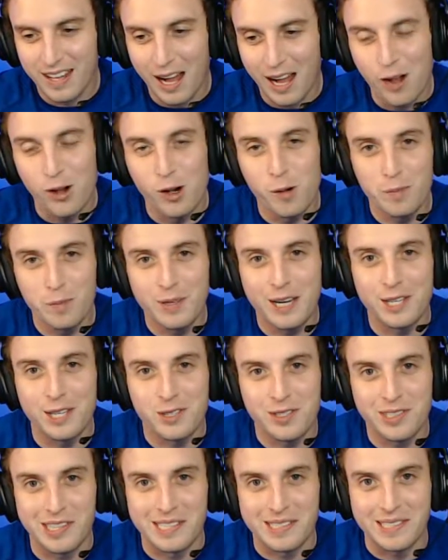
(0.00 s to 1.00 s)
I hope you
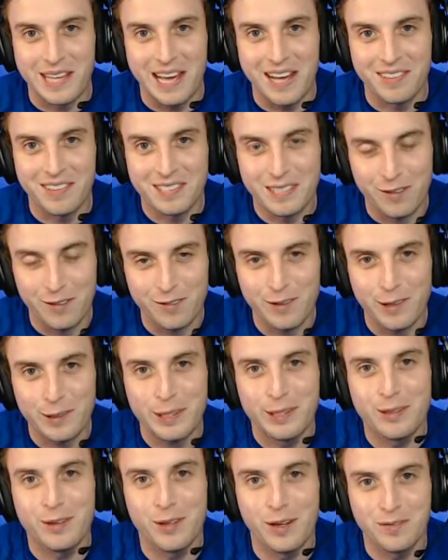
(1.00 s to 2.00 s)
guys realize that because I
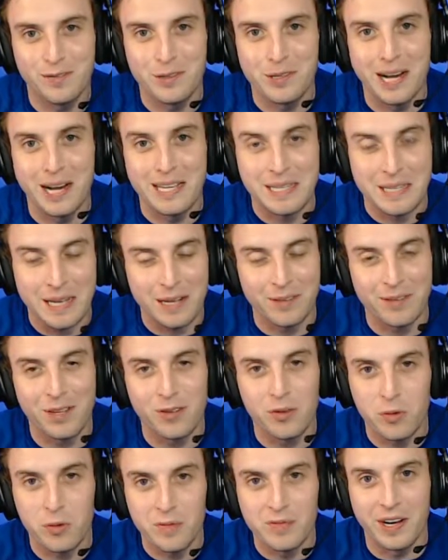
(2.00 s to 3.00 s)
fucking love you guys and I love
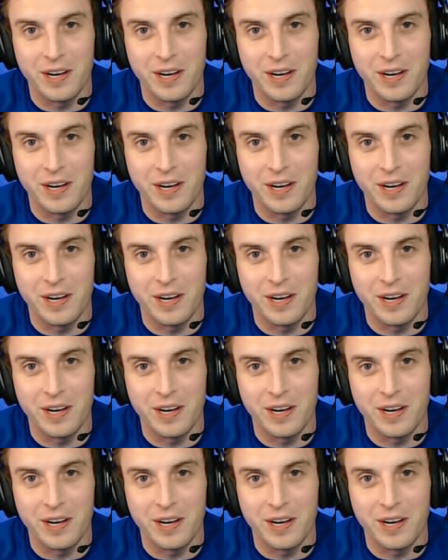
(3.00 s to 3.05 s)
what we've